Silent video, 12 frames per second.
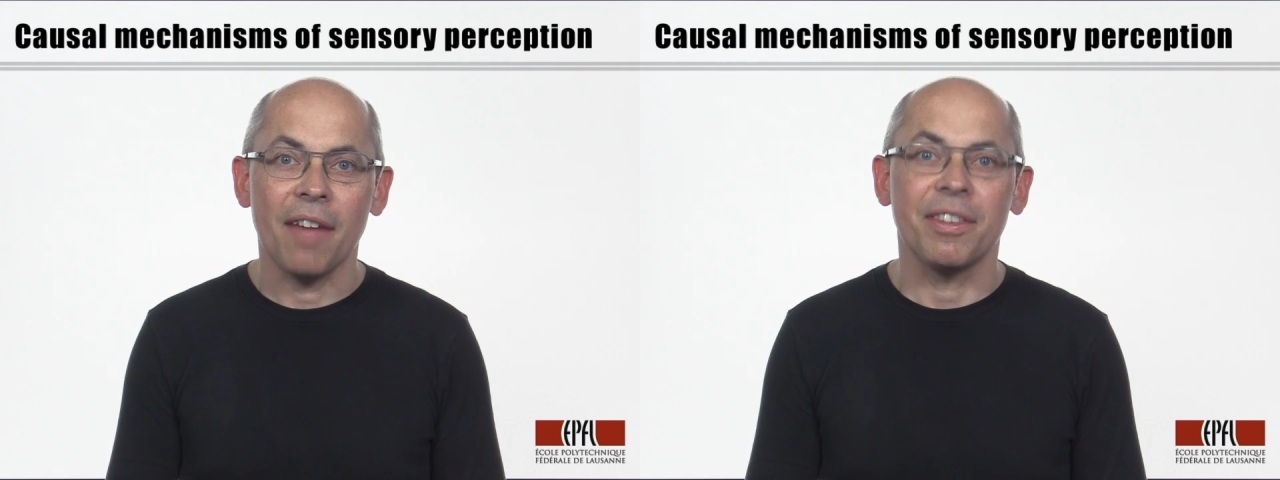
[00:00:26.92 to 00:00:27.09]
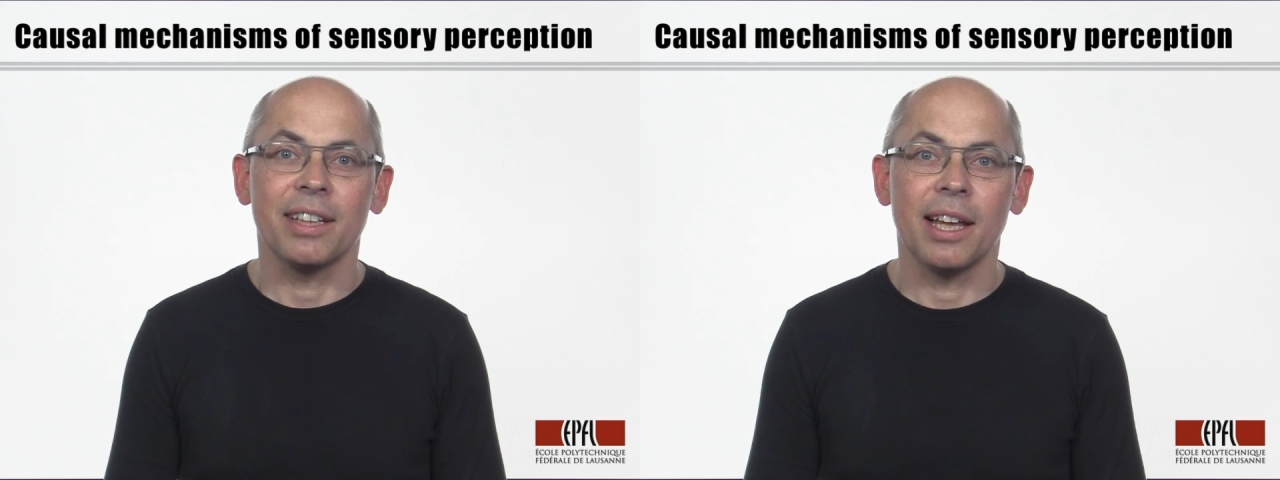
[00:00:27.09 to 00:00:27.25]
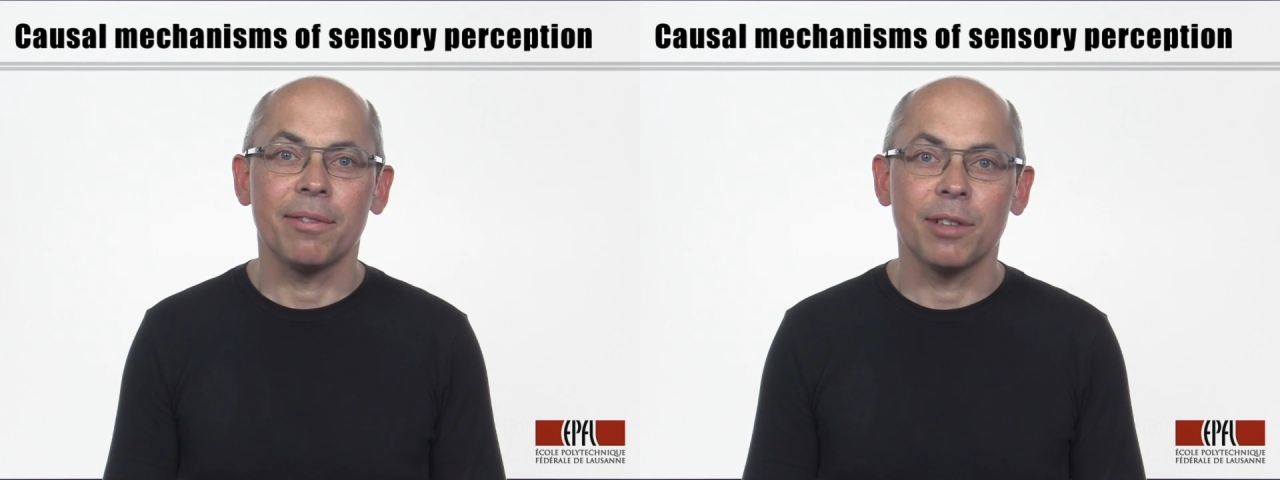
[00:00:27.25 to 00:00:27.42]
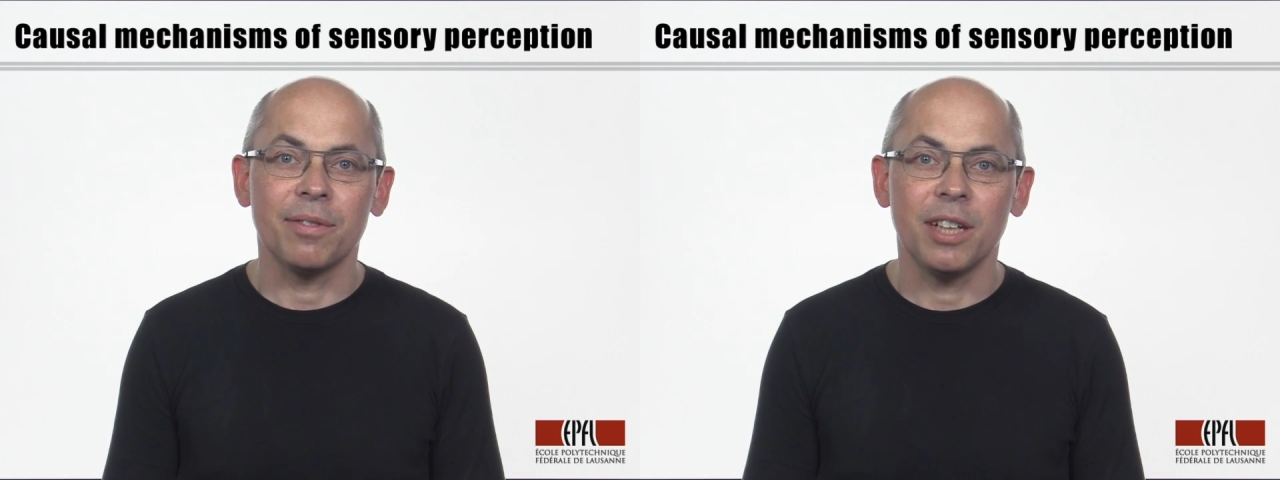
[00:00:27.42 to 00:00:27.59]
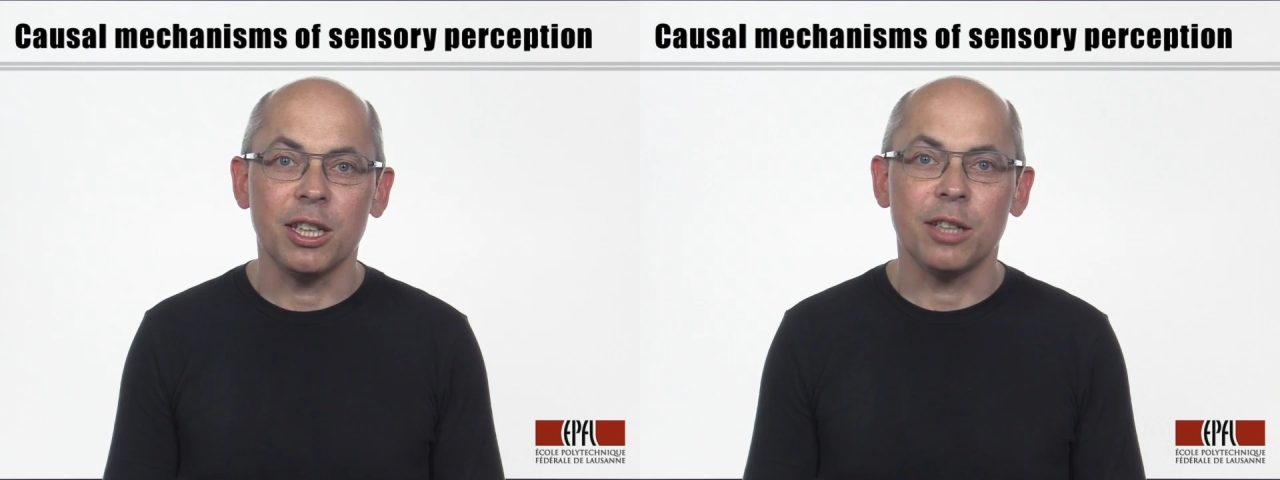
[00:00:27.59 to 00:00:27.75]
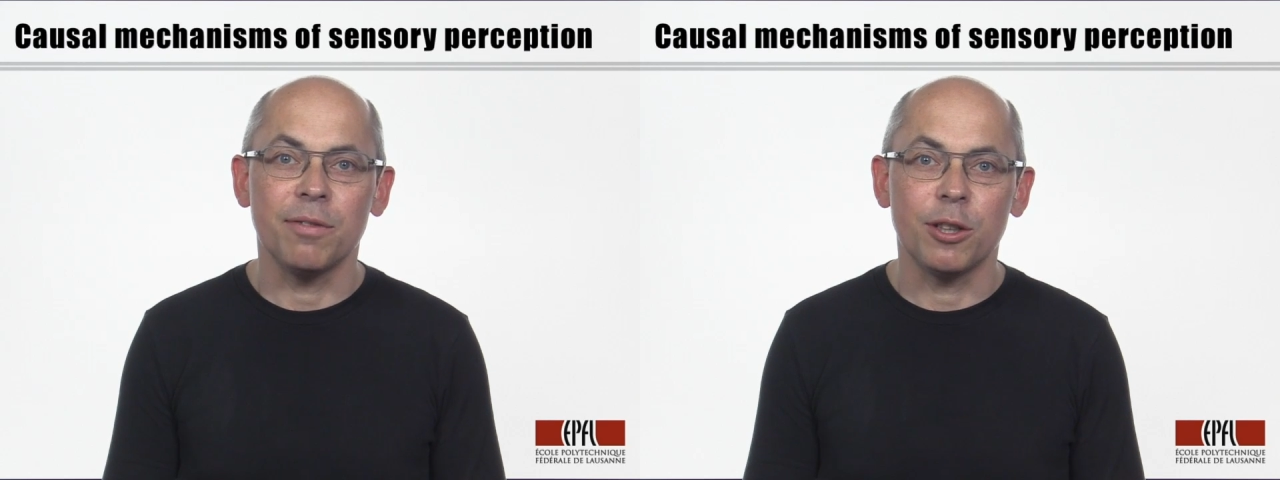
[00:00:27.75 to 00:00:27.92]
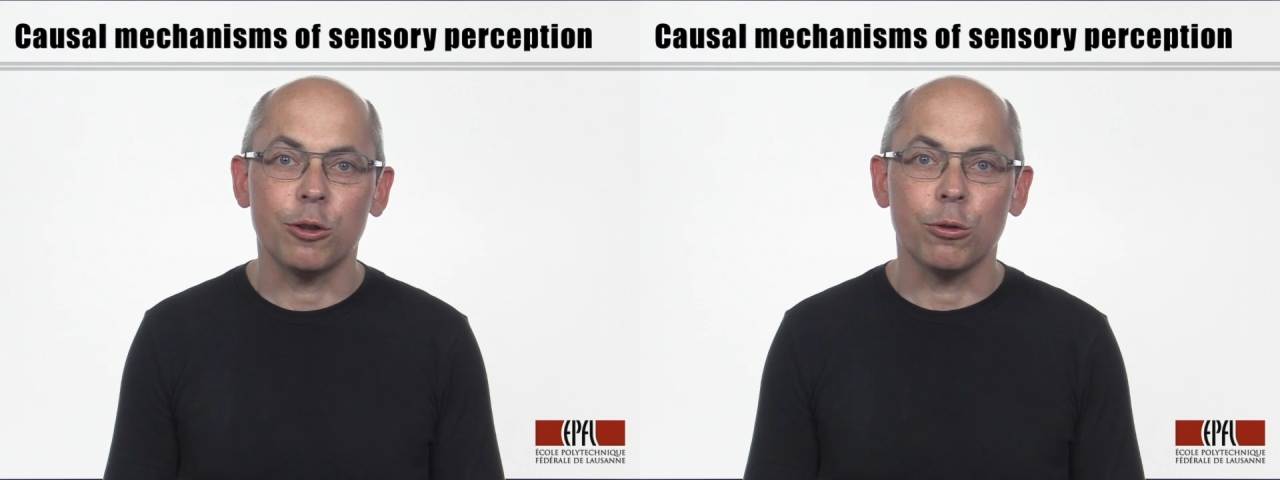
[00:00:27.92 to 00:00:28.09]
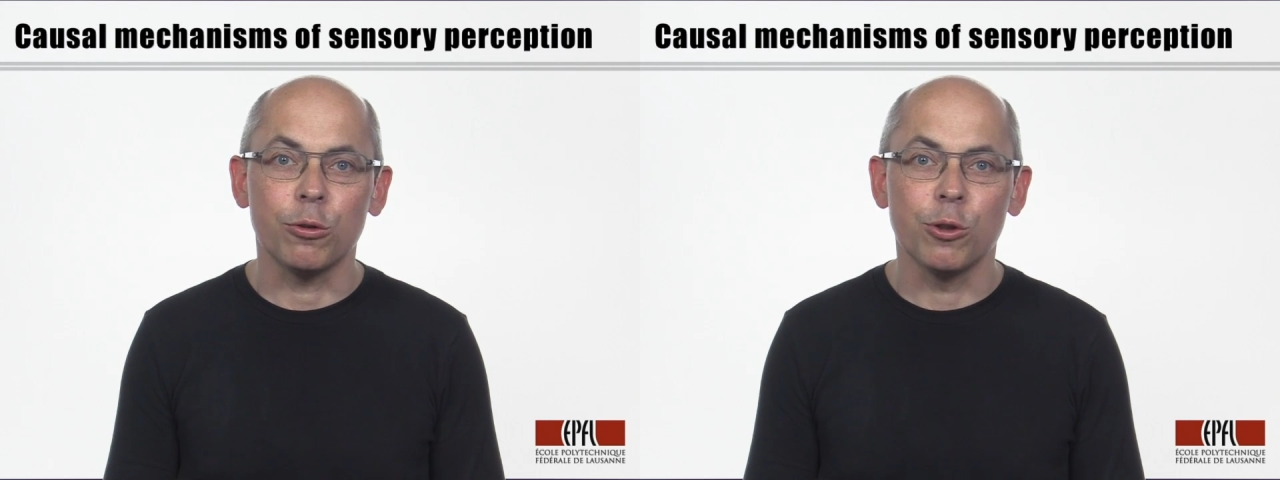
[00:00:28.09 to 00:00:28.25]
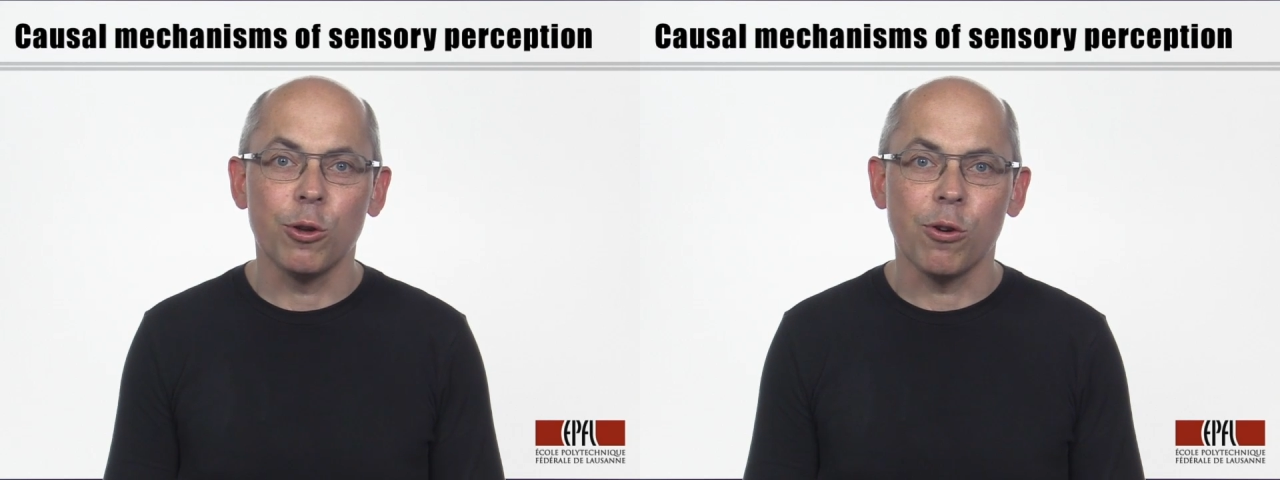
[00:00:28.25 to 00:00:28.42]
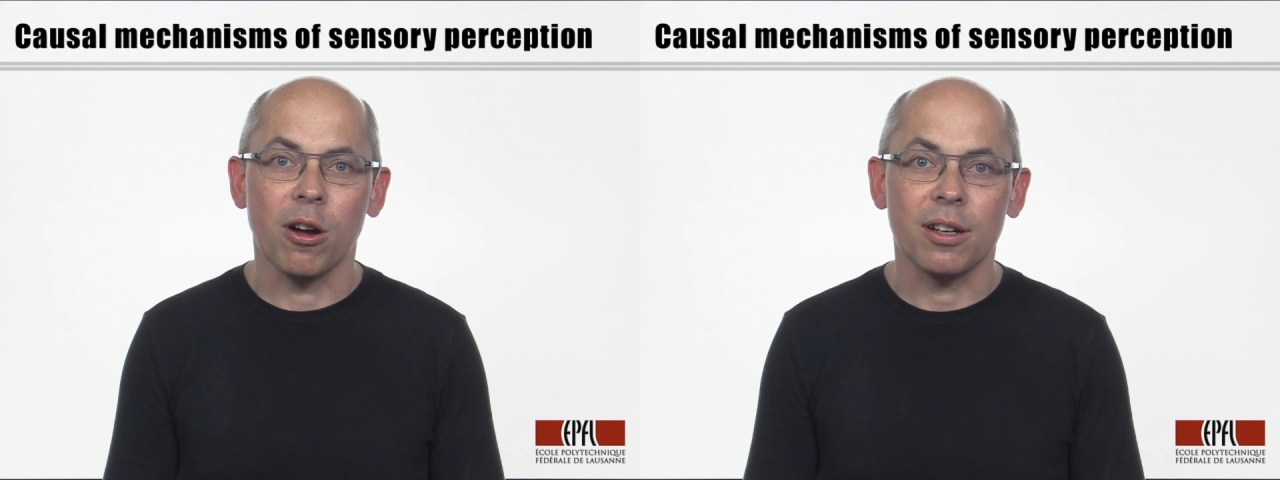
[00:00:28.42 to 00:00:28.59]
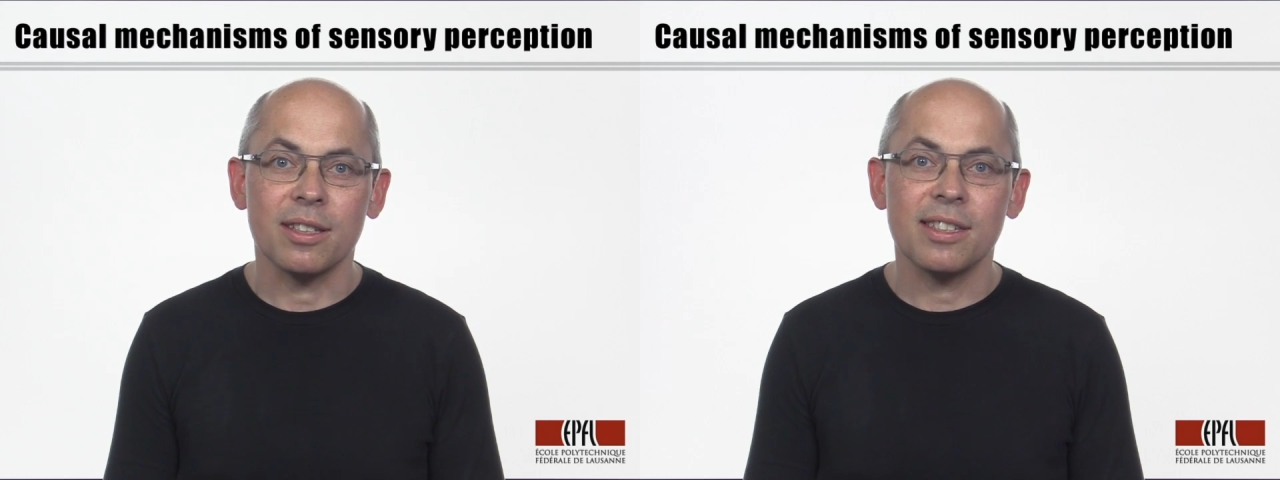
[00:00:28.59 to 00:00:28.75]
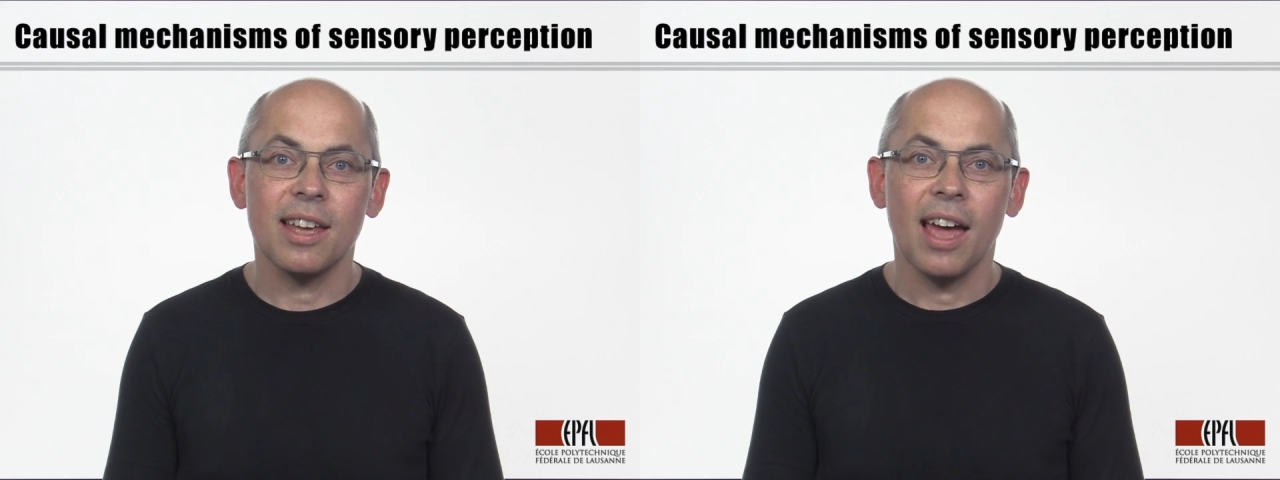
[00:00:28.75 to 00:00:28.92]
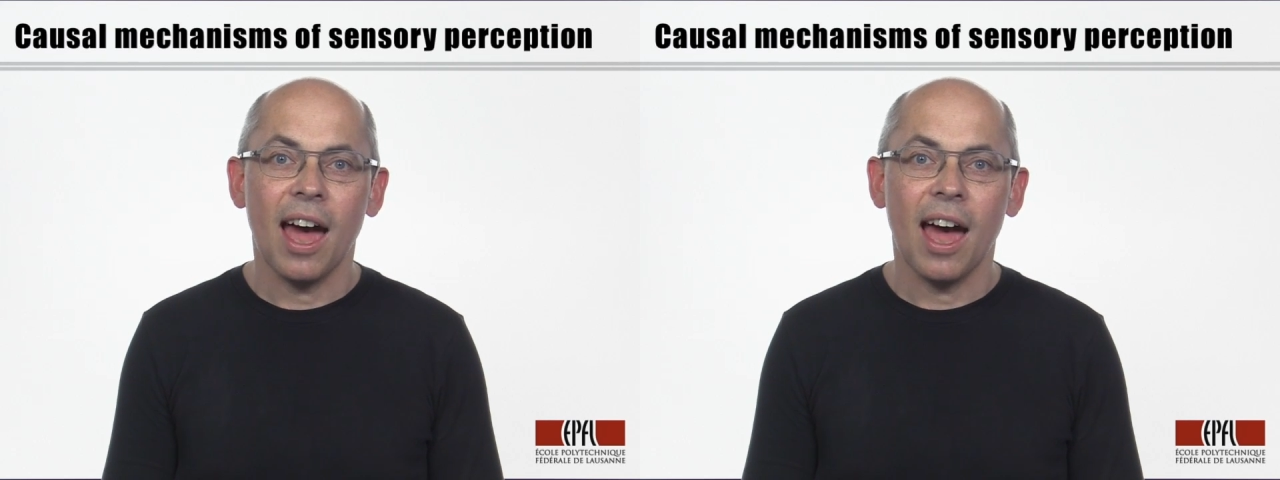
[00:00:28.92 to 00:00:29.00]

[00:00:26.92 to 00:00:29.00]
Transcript: at the level of individual neurons